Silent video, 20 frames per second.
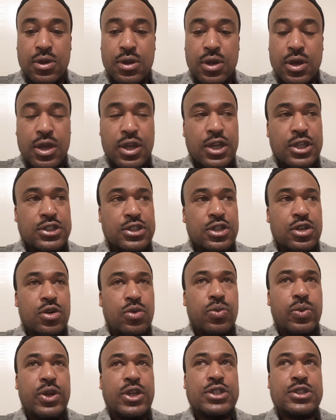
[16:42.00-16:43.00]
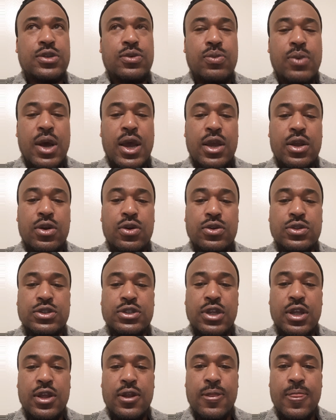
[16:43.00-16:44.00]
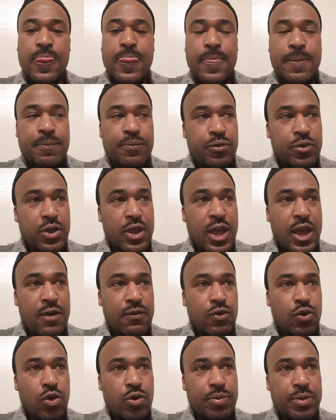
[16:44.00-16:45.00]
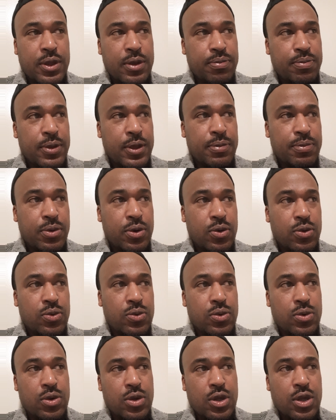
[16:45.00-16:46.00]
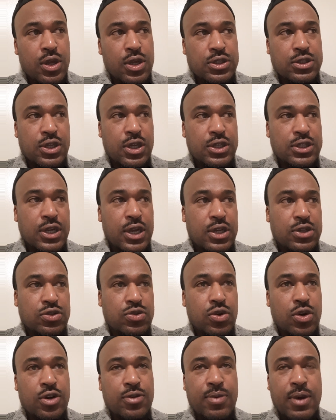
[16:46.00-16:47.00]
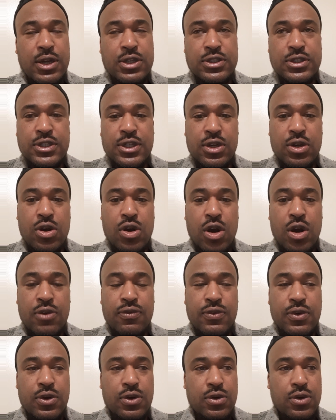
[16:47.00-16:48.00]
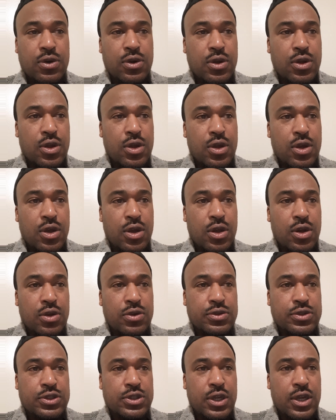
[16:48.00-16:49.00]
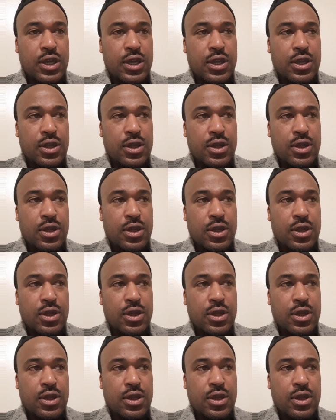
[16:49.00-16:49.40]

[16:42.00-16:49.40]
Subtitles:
And this is the reason why, you know what I'm saying, you have Nubian people such as George Washington Carver, you know what I'm saying,